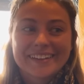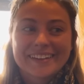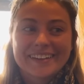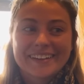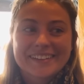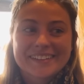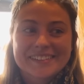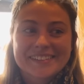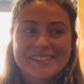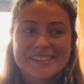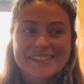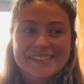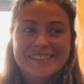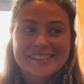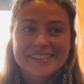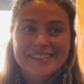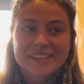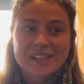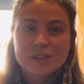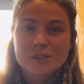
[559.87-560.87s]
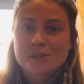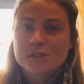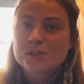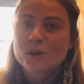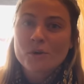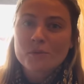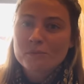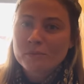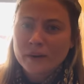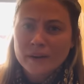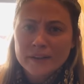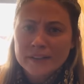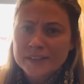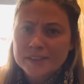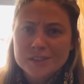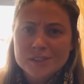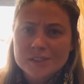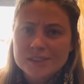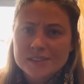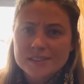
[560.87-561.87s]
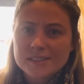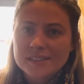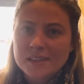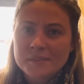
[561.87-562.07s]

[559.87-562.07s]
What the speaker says: there's so much.